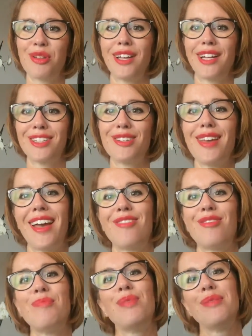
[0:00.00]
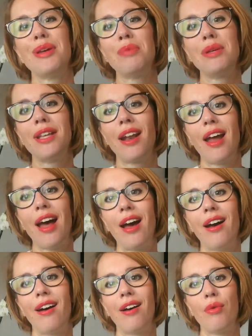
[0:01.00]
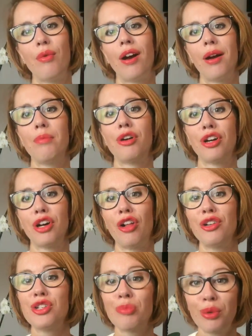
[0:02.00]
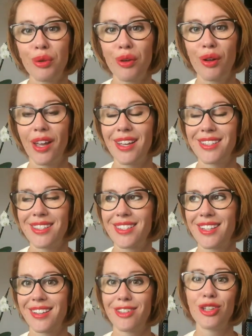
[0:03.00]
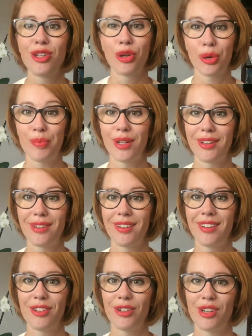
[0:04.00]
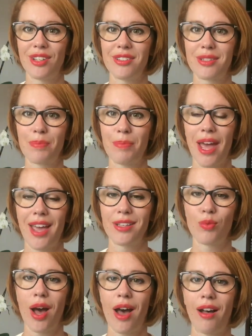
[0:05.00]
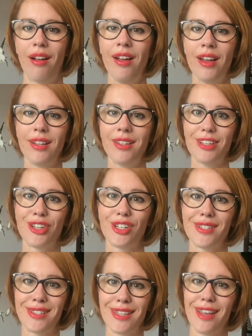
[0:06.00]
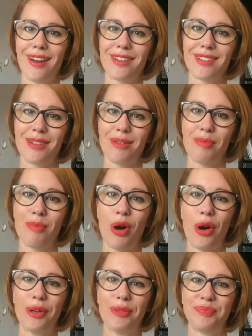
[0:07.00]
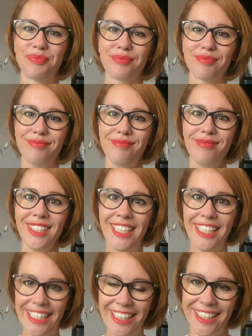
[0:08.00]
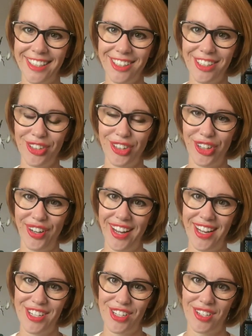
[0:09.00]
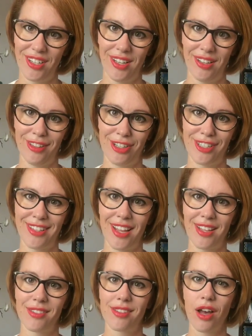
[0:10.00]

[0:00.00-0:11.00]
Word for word: I would like to repeat maybe that where I'm more knowledgeable, it's the European Union space, while the audience here is more Indian or Asian, I understand.